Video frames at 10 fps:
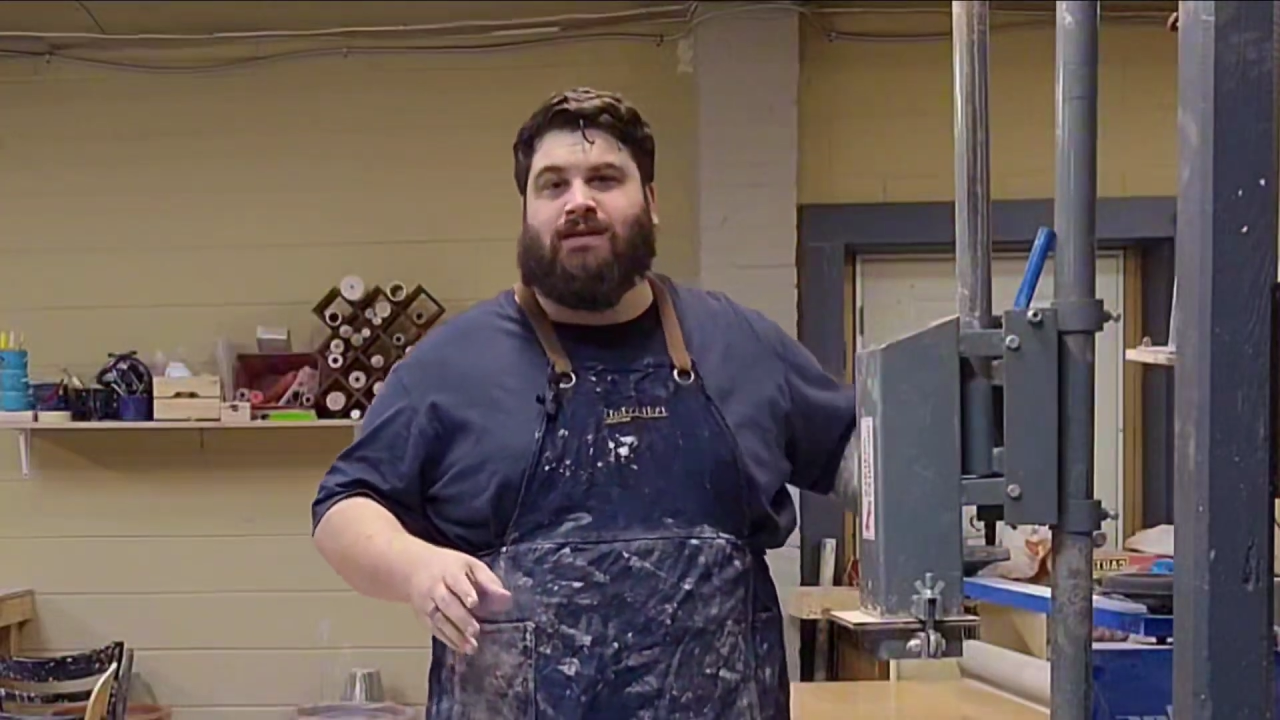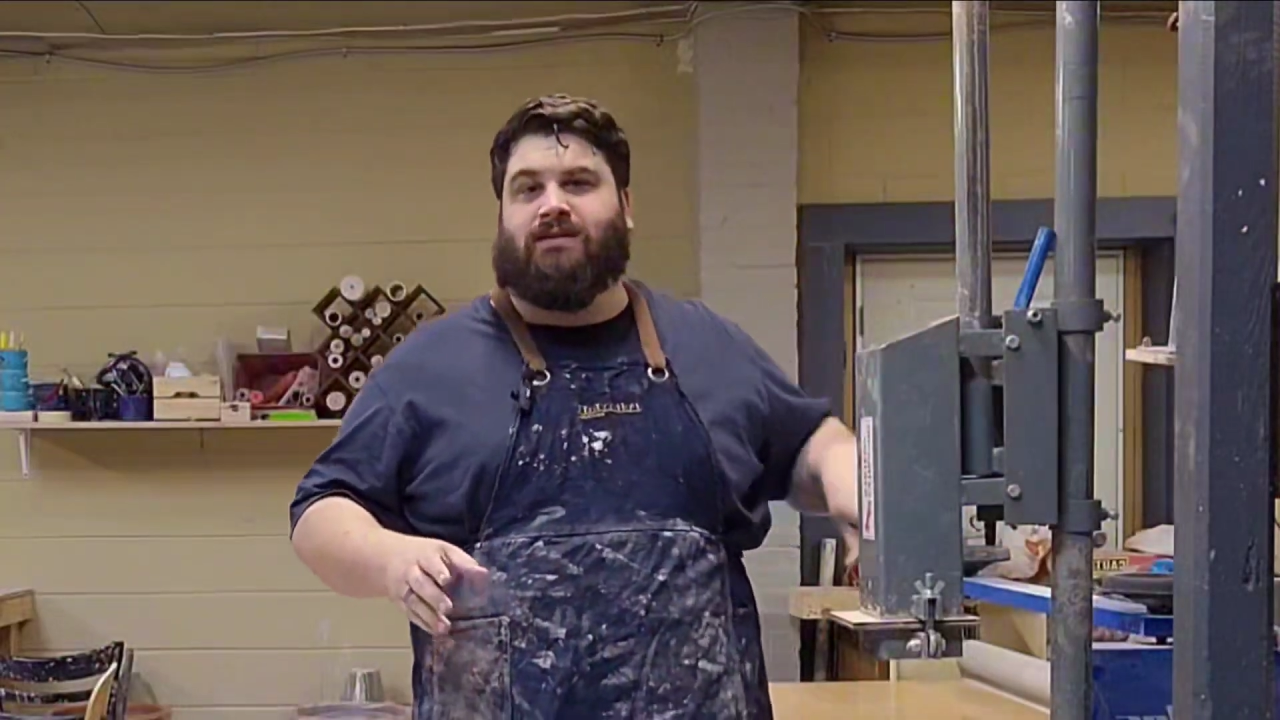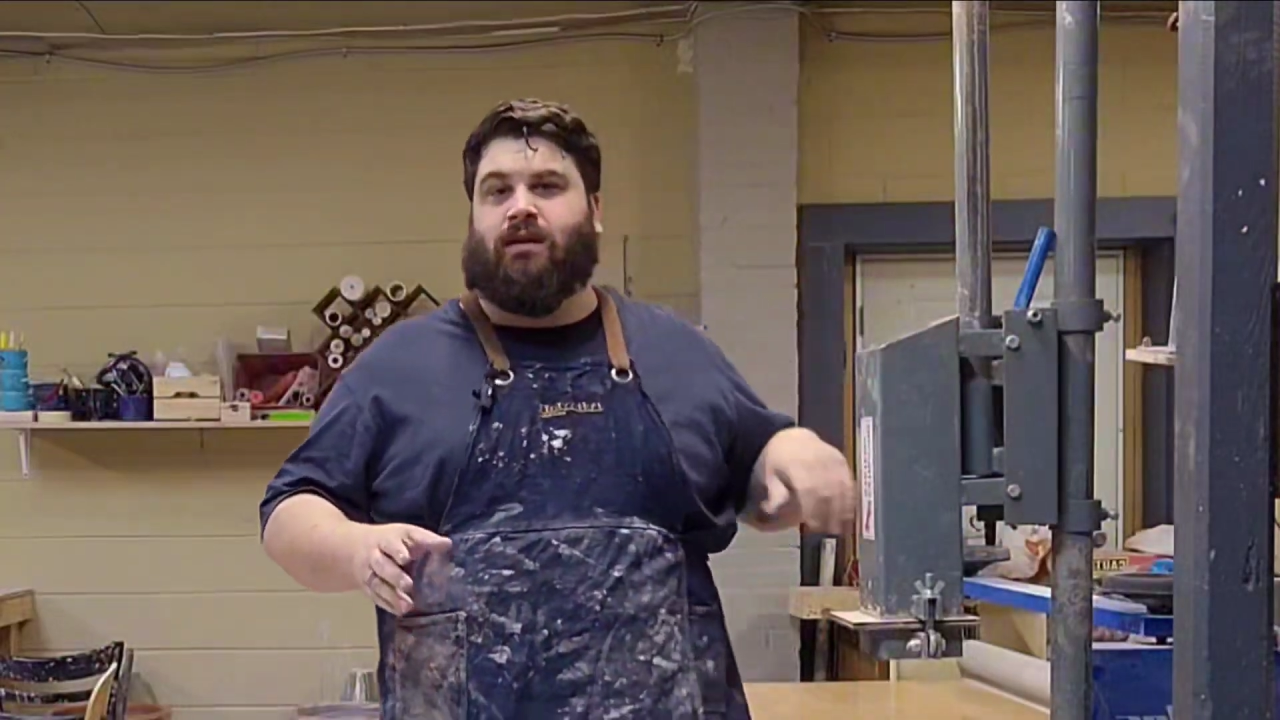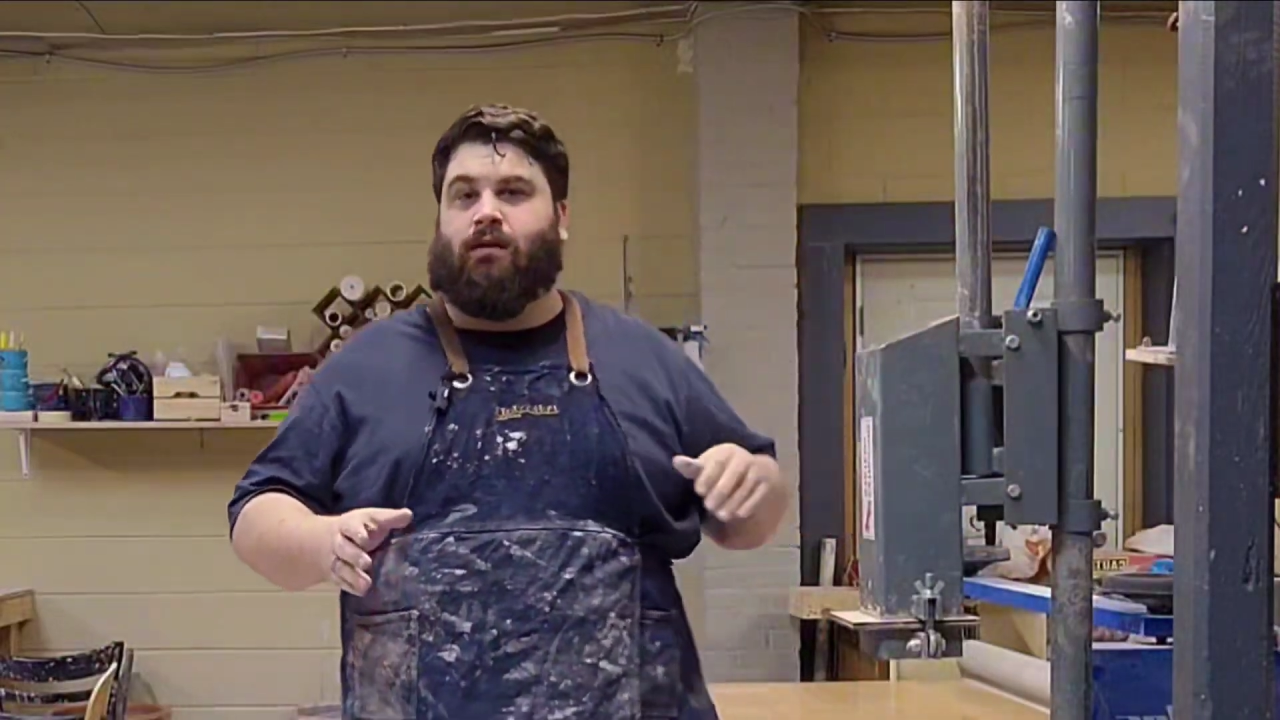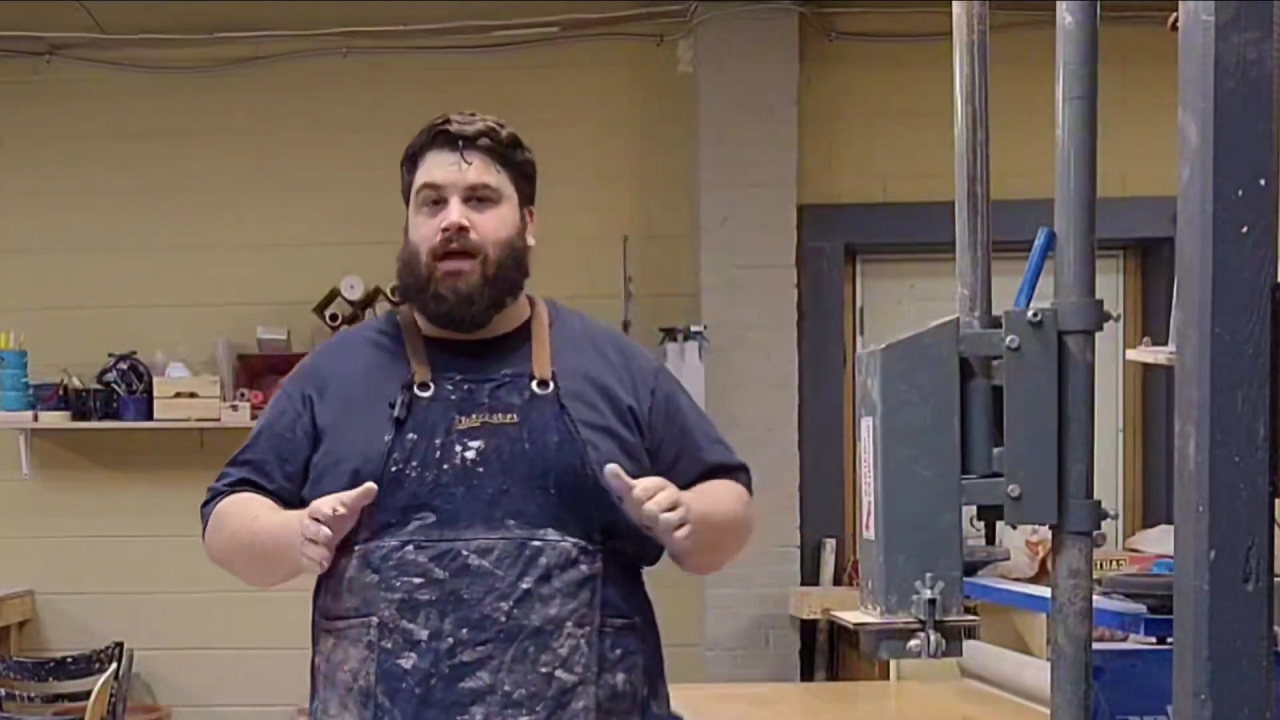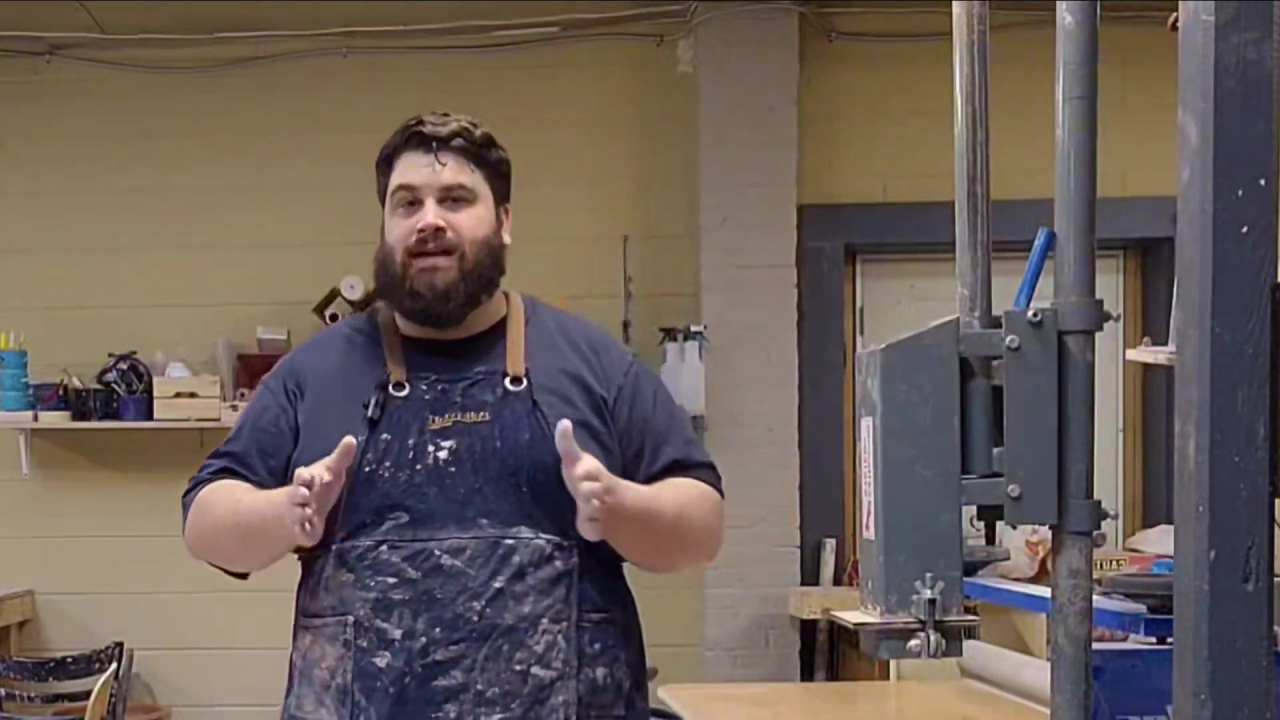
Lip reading: is the clay